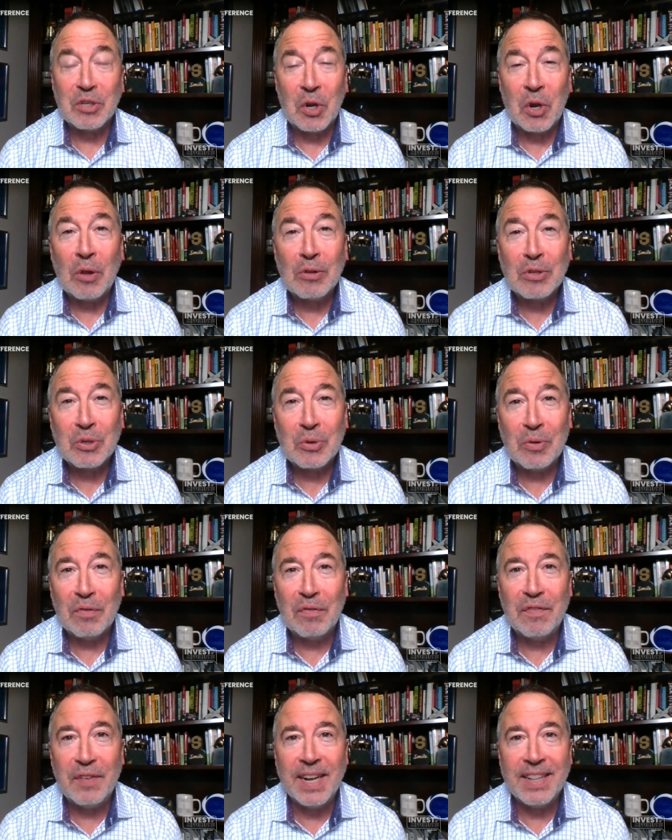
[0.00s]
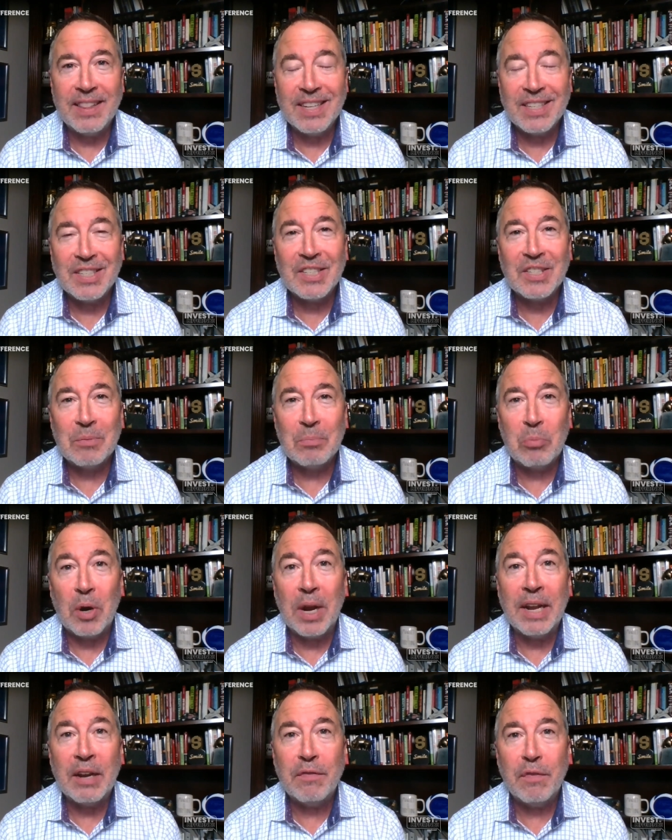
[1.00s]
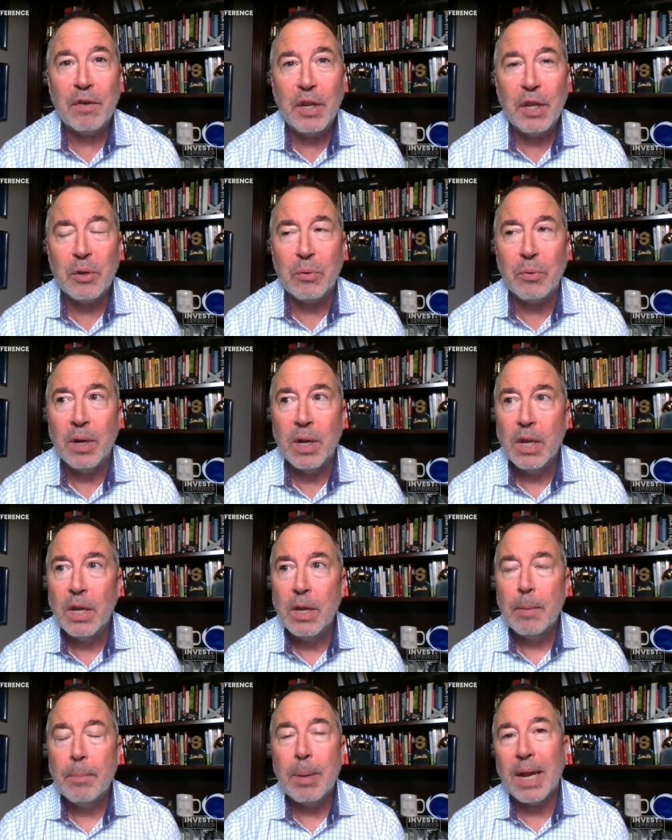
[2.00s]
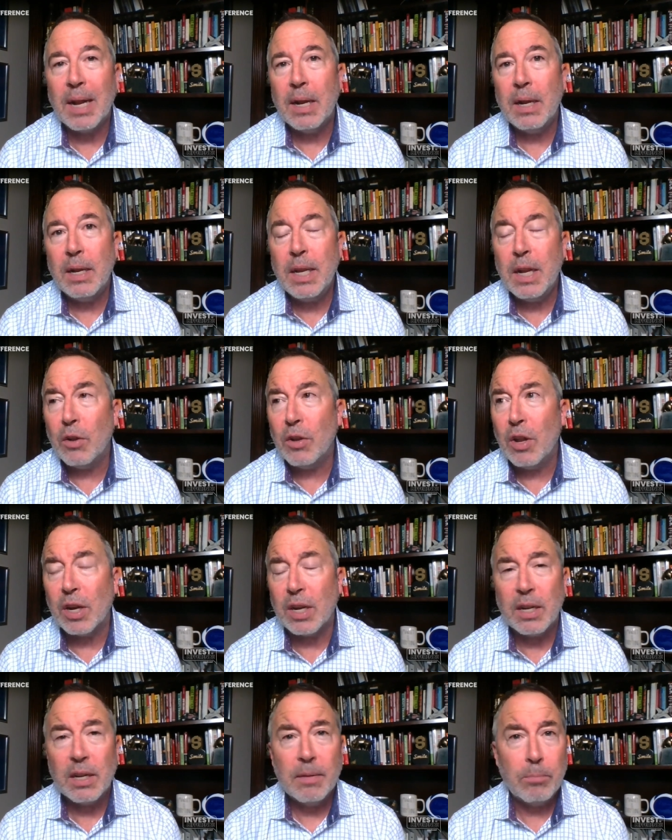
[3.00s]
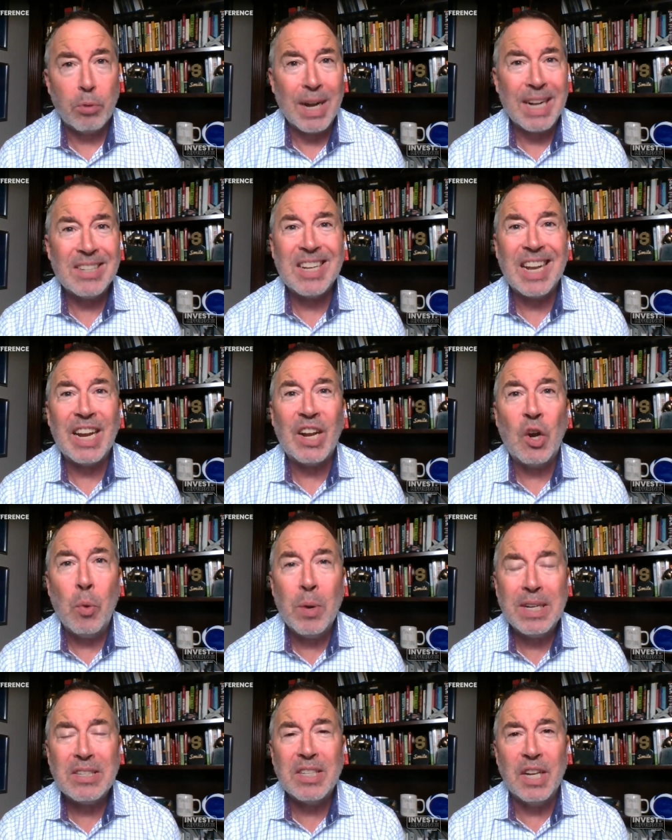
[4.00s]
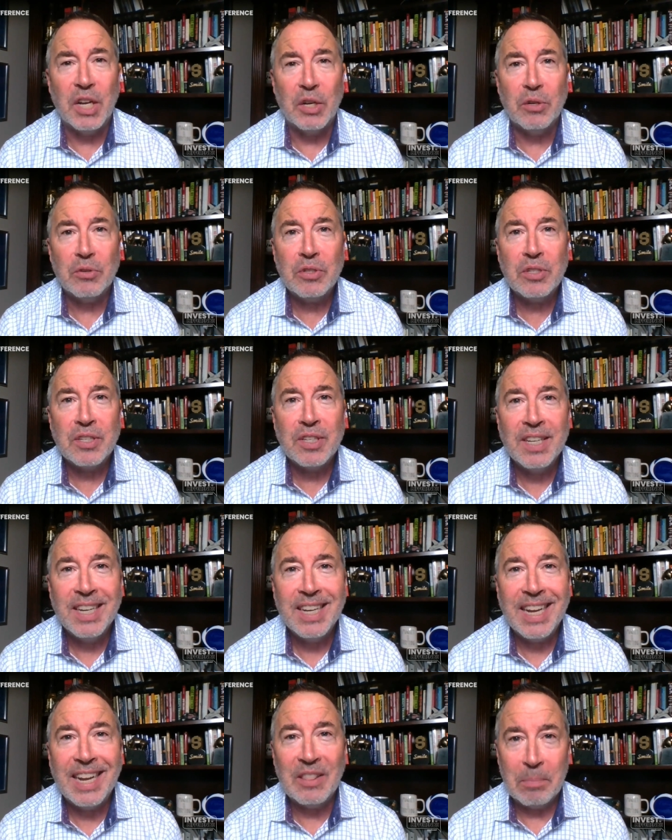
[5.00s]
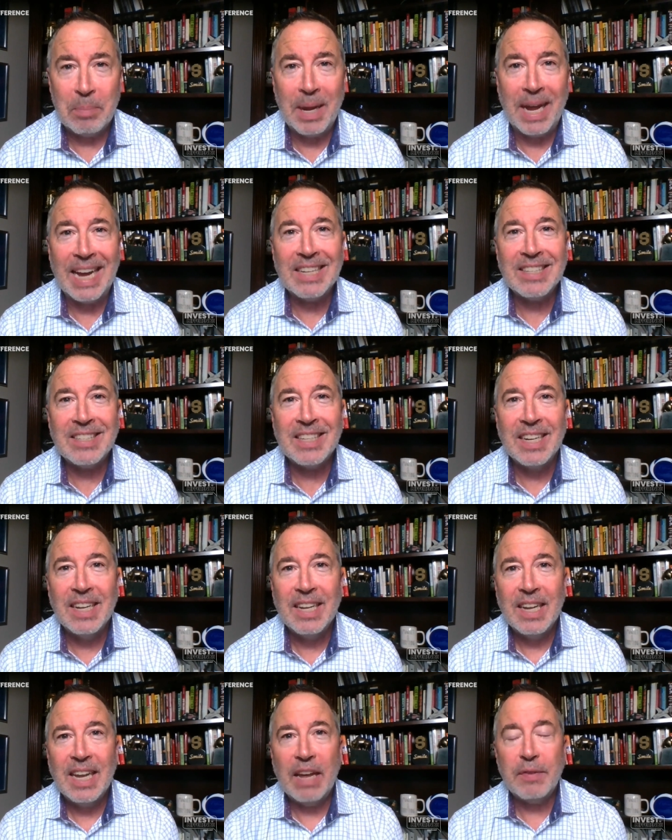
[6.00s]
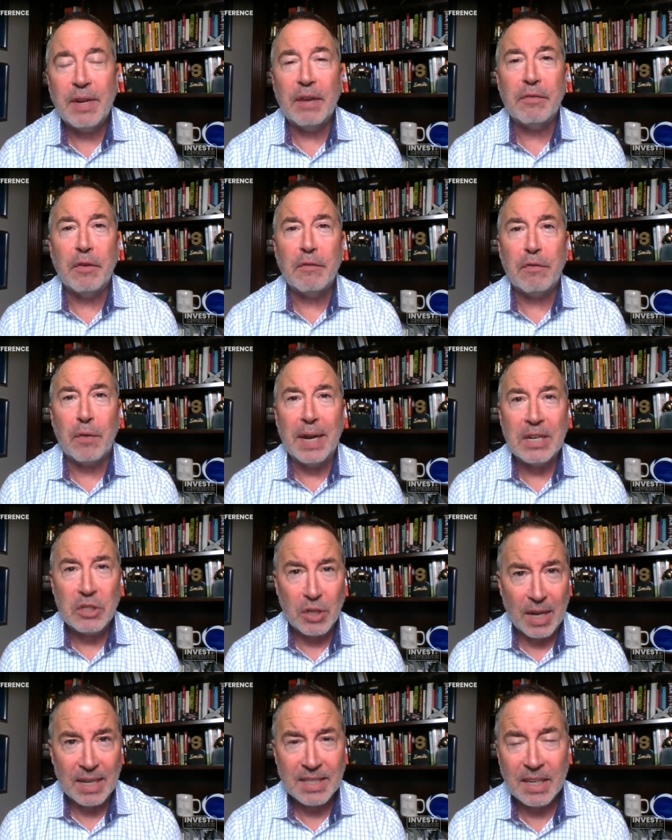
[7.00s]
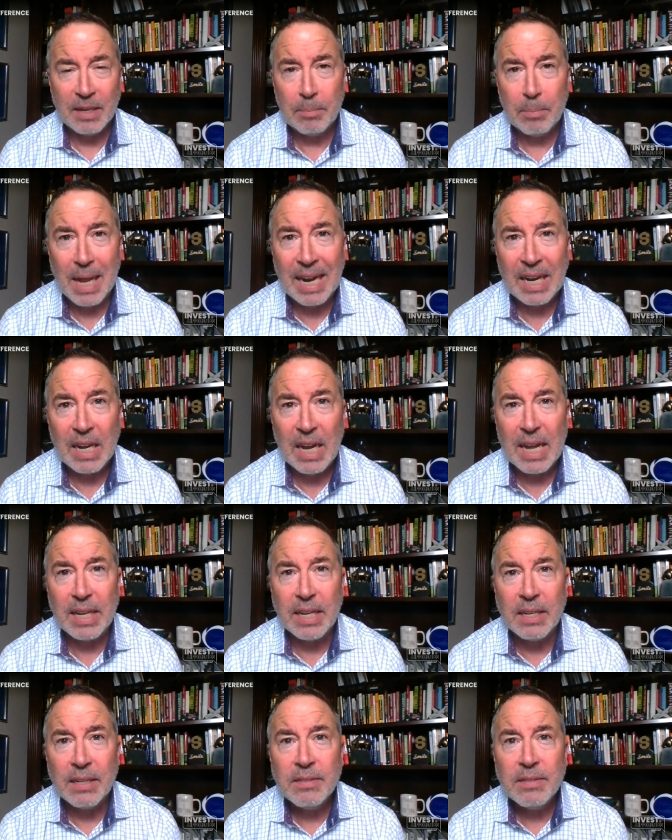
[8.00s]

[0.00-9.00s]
a cultural fit, this is a brand for you. But, you know, look, brands like Quiznos in the past have given franchising a black eye.